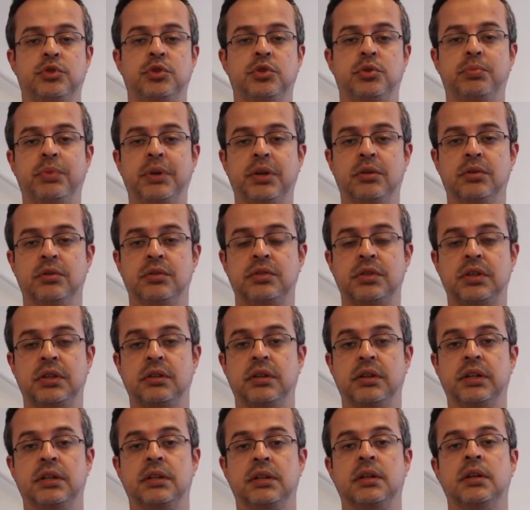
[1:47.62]
be
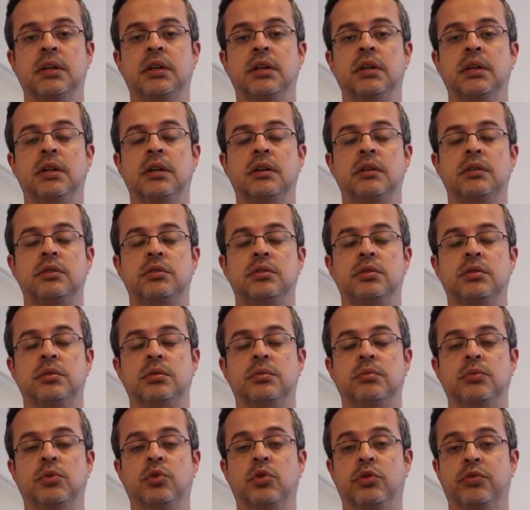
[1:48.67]
considering to
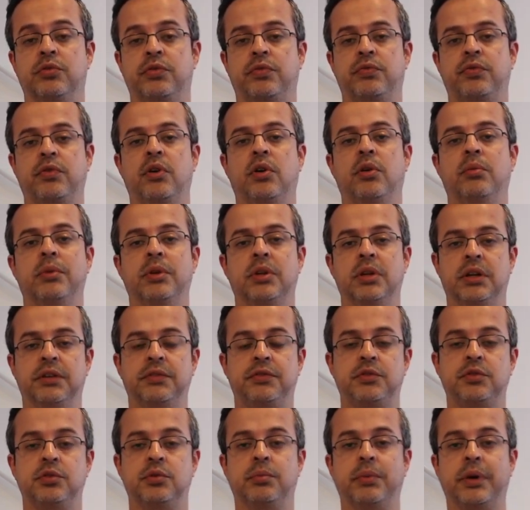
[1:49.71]
move from
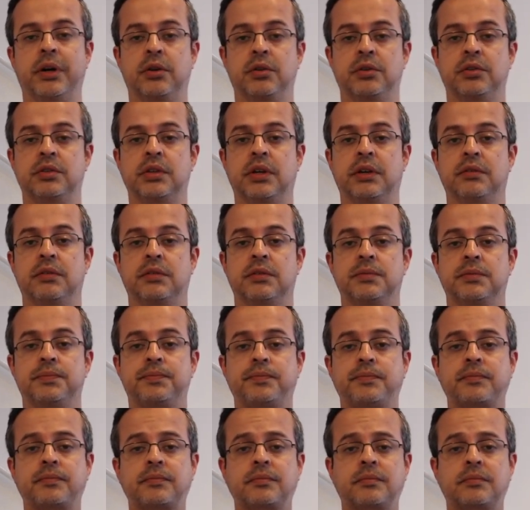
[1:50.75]
monolith to microservice.
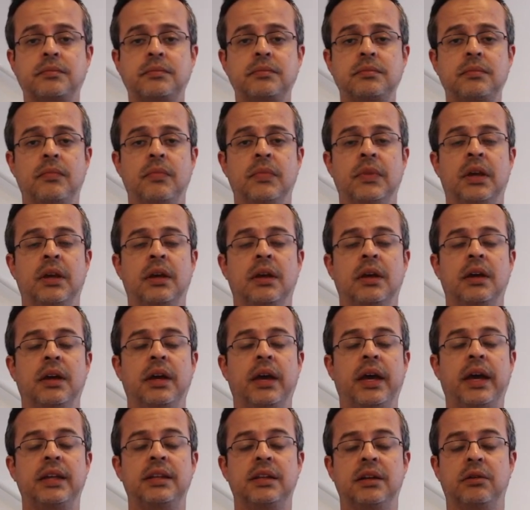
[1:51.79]

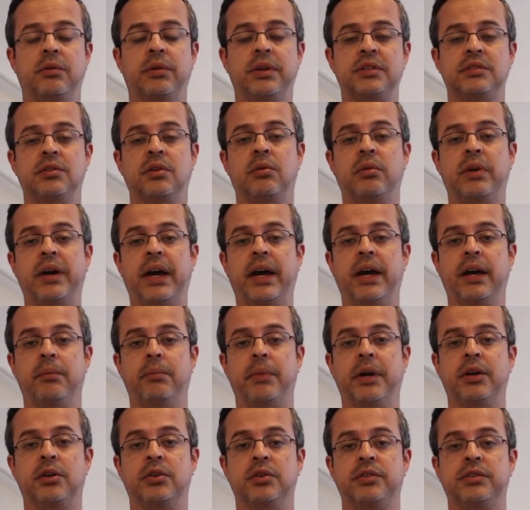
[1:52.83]
And the reason why
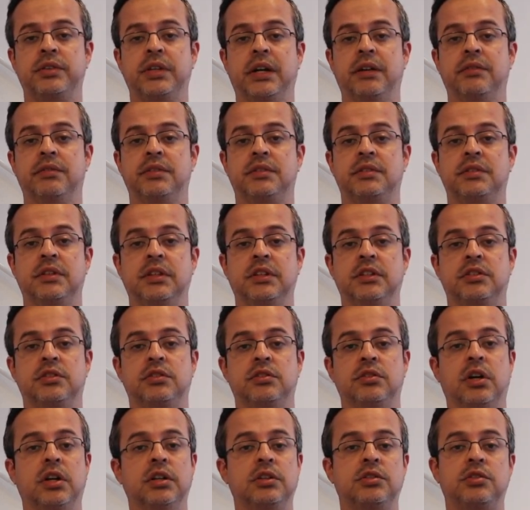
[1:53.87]
microservice is
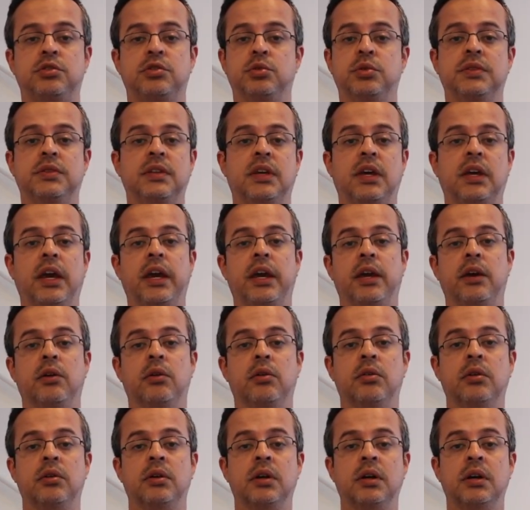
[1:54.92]
not to
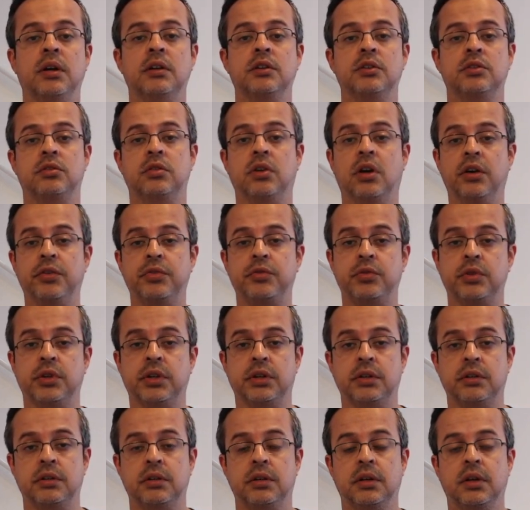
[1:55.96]
scale software.
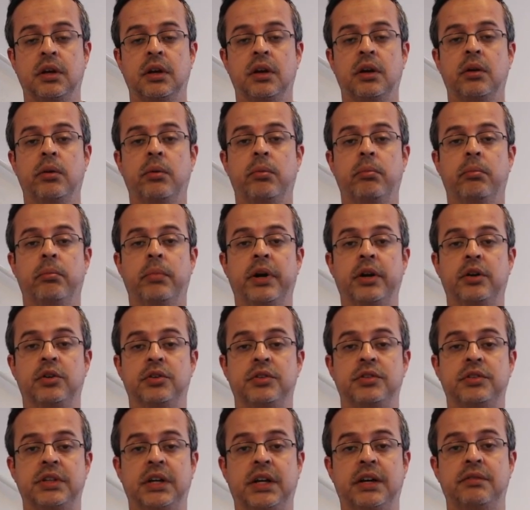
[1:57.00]

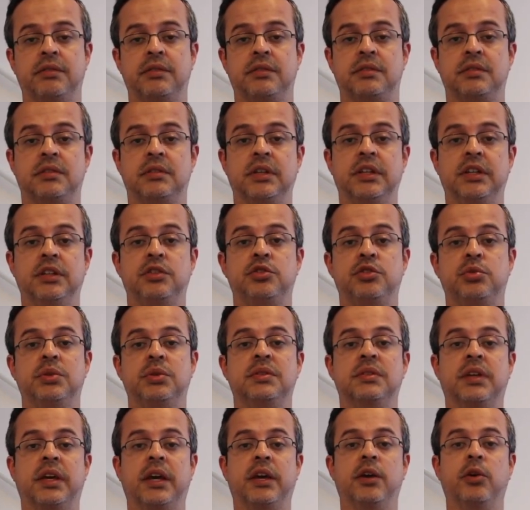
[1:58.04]
Microservice is to
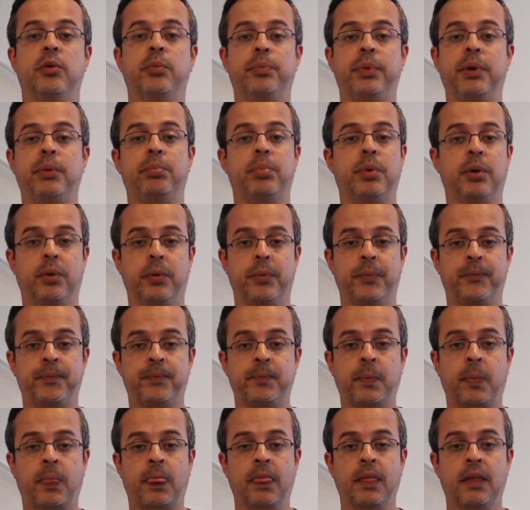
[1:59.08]
scale people.
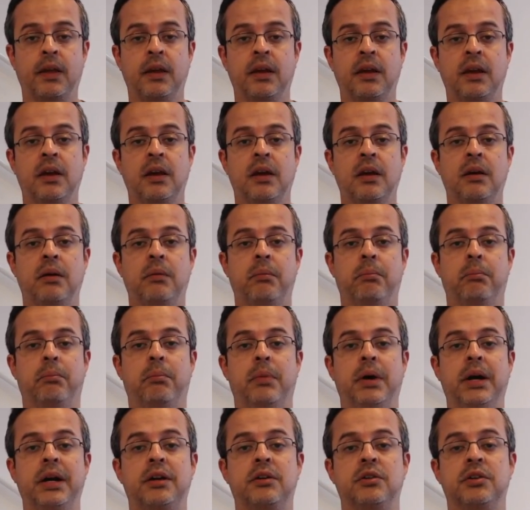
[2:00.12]

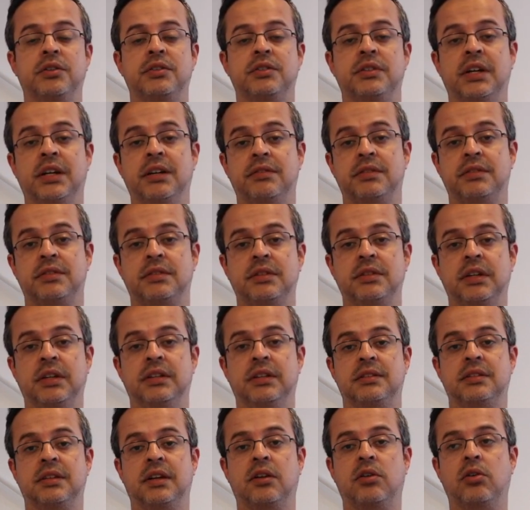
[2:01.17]
Microservice
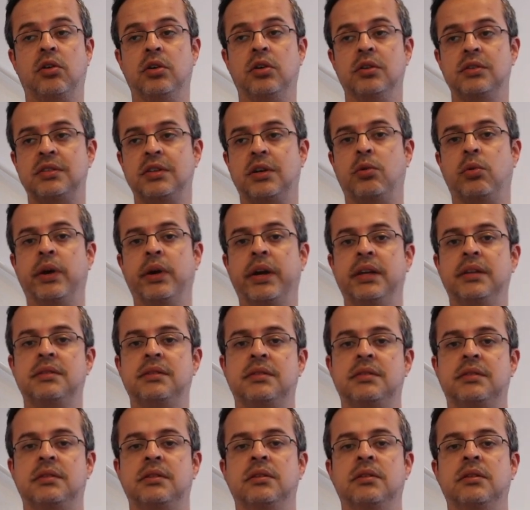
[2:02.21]
a
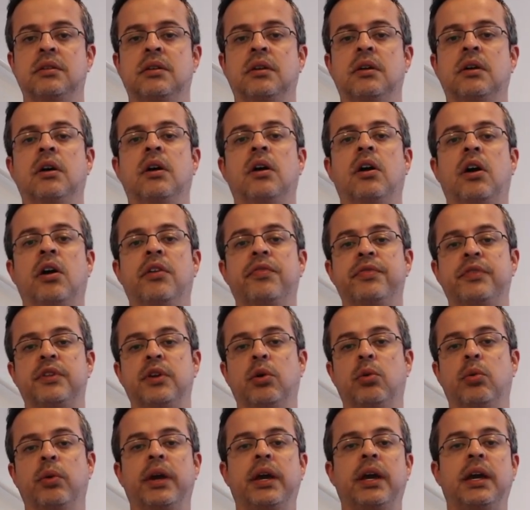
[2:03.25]
consequence of the
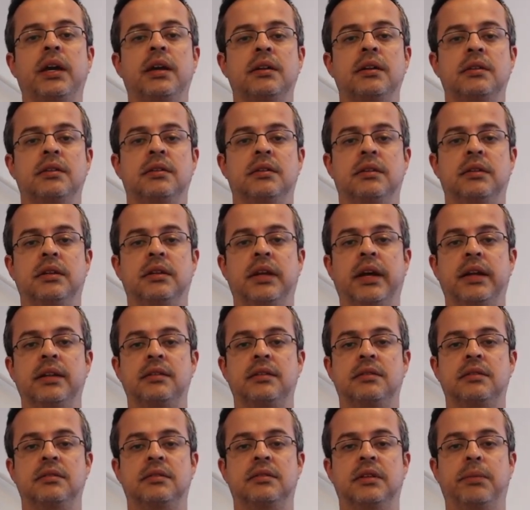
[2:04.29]
way
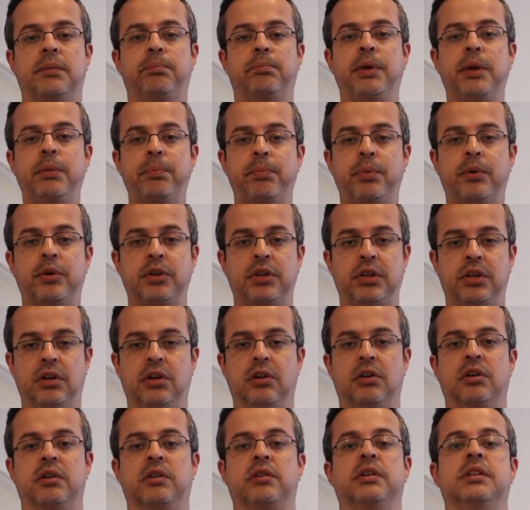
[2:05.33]
that the people in your
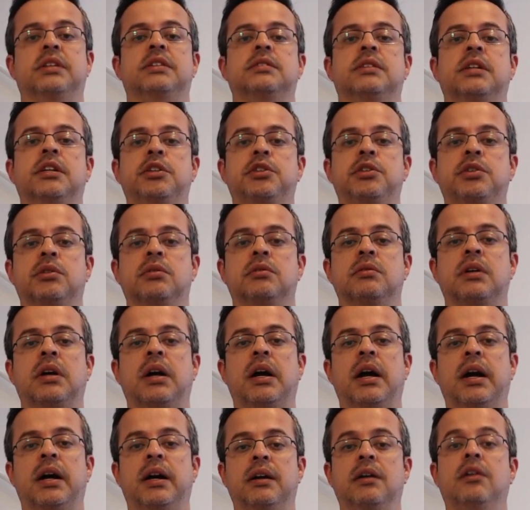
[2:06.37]
organization
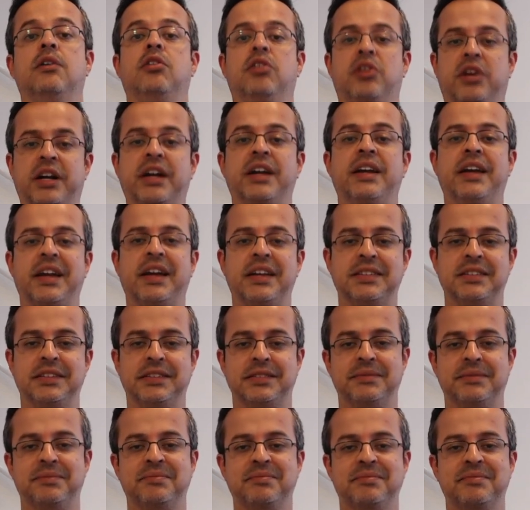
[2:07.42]
are organized.
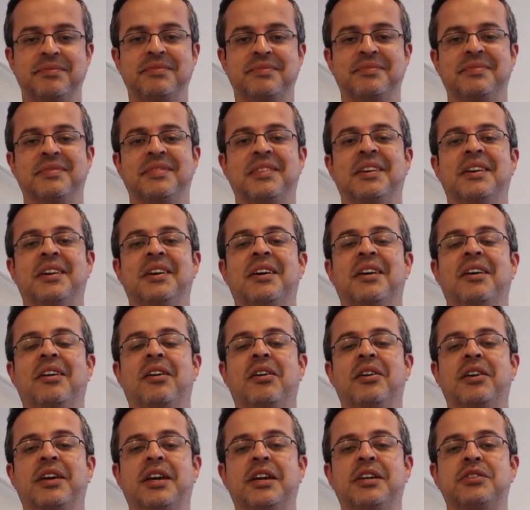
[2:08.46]

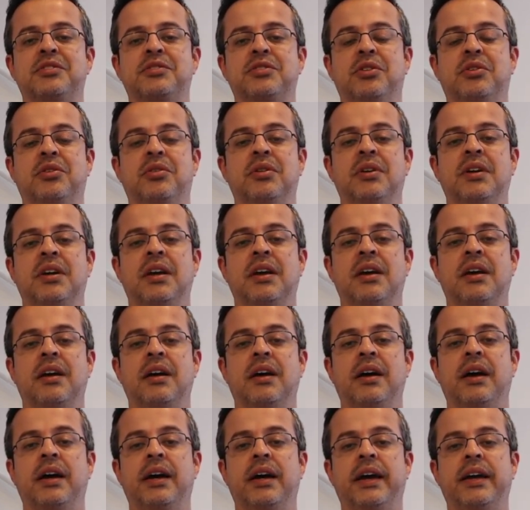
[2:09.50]
Okay, so,
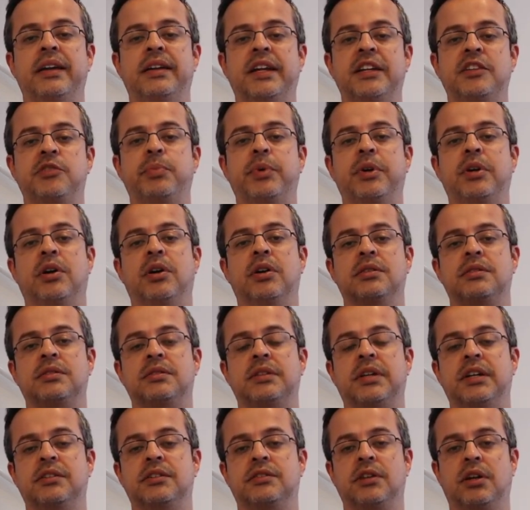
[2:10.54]
and that's because
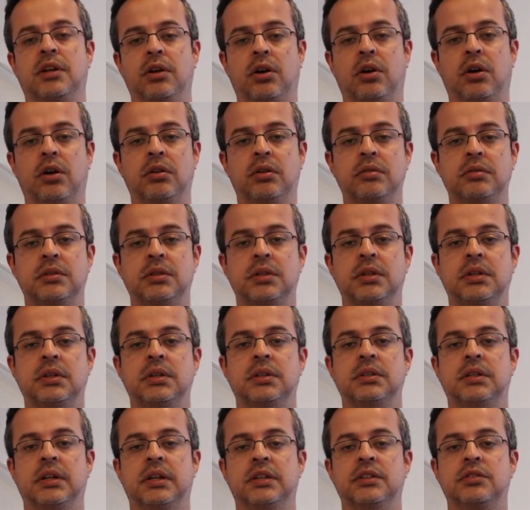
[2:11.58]
there is a law
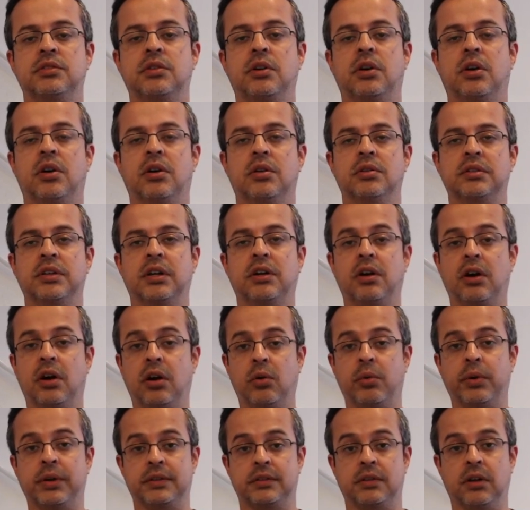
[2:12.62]
that is called the
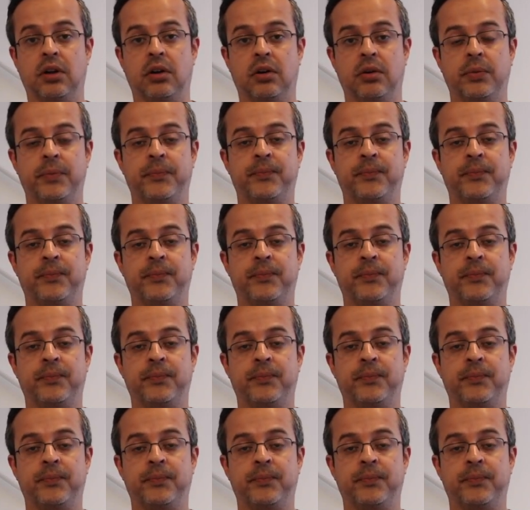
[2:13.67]
Conway's Law.